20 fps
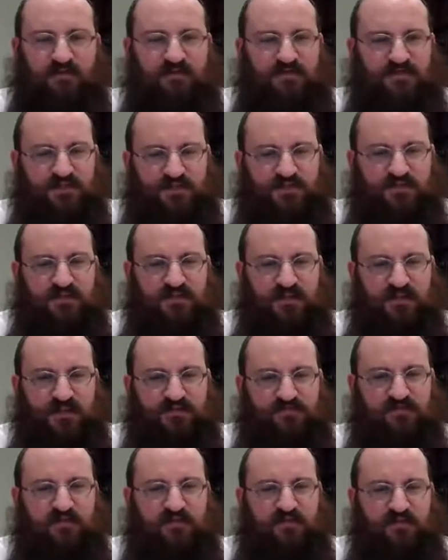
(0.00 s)
Children
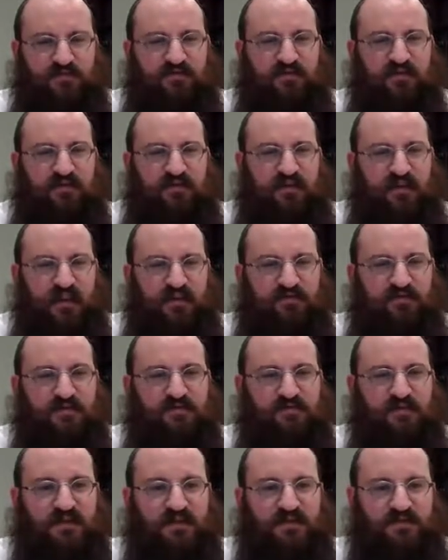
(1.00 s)
love to do for their parents
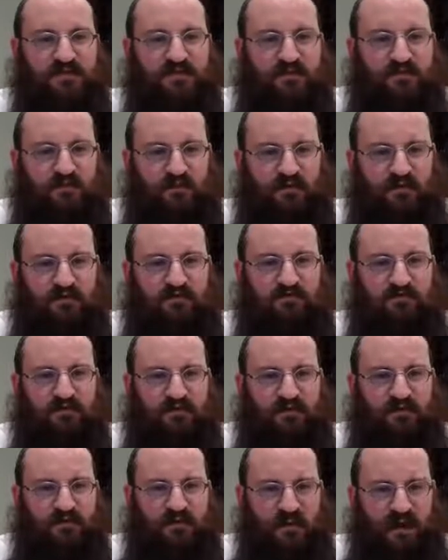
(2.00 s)
because doing for
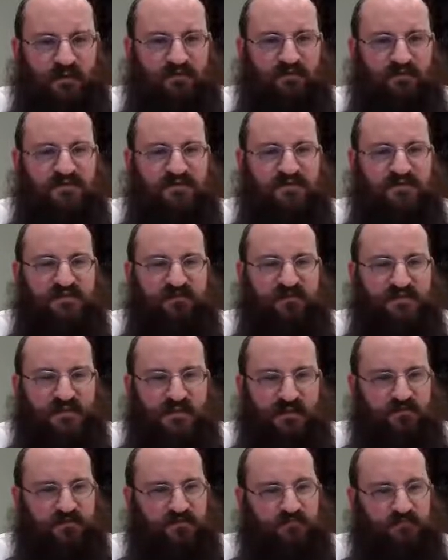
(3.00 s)
your parents is a
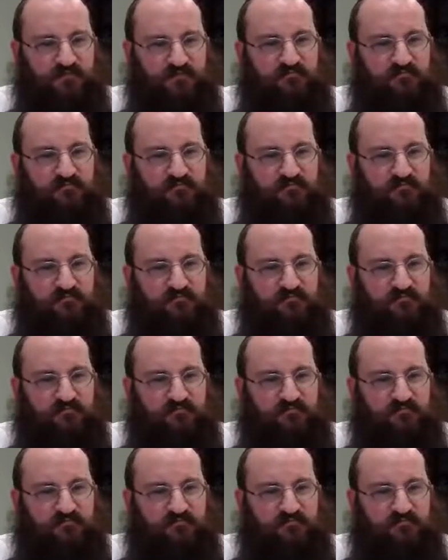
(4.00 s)
pleasure.